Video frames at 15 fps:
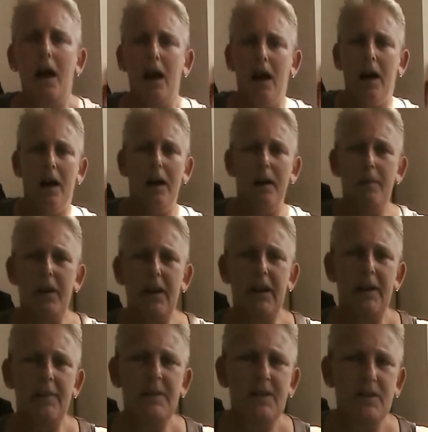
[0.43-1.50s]
Hi, my
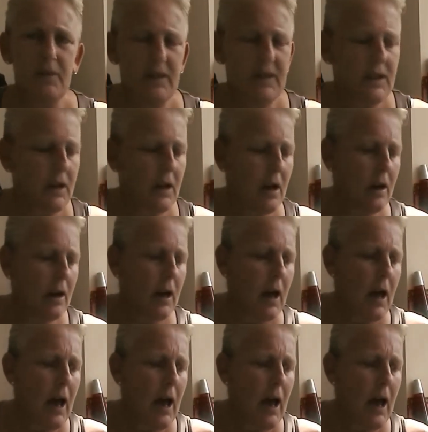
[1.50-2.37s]
name is Louise Clark.